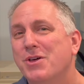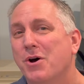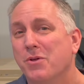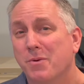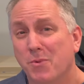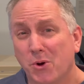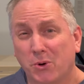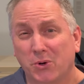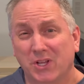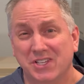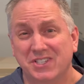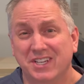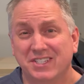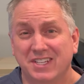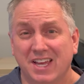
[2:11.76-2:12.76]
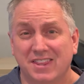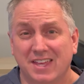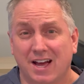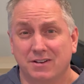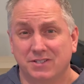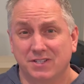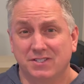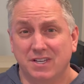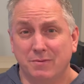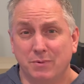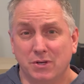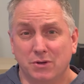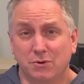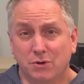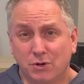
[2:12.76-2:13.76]
though the Motorola 68000
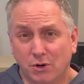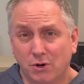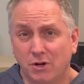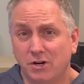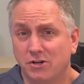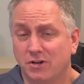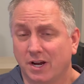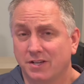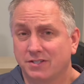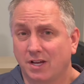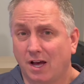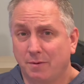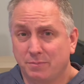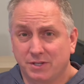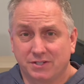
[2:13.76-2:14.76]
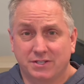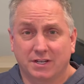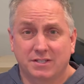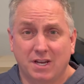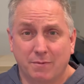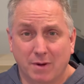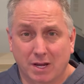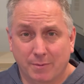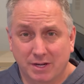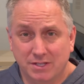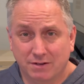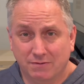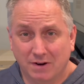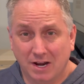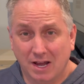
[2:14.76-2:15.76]
CPU could address up to 16 megabytes
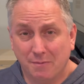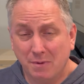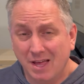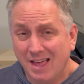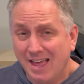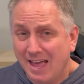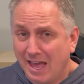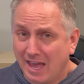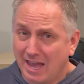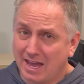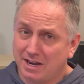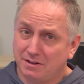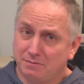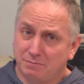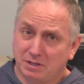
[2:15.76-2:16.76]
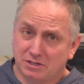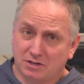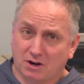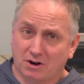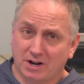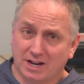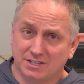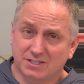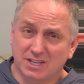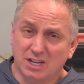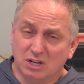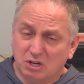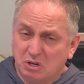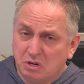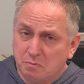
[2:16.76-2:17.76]
of RAM, and the Atari
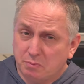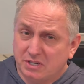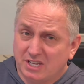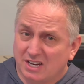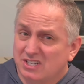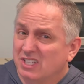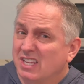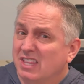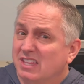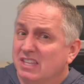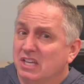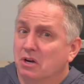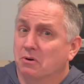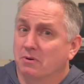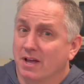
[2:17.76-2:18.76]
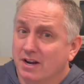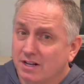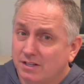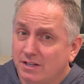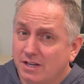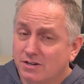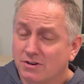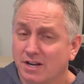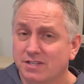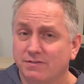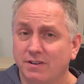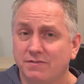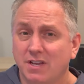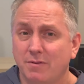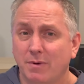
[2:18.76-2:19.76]
ST could potentially theoretically address
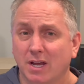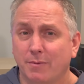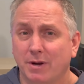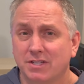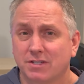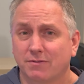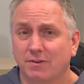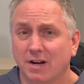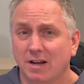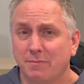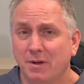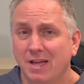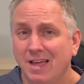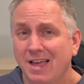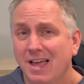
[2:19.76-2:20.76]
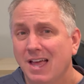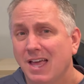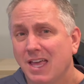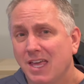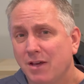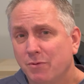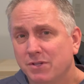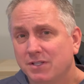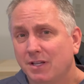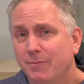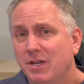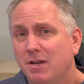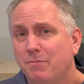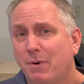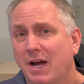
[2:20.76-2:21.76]
15 megabytes of RAM, it was
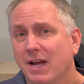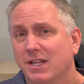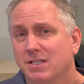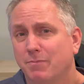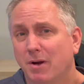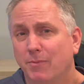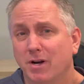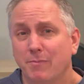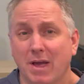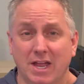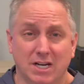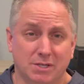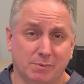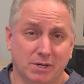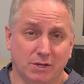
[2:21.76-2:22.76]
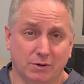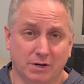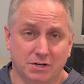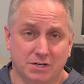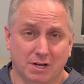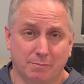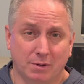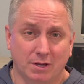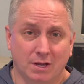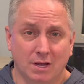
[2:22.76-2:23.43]
limited by its memory management unit chip,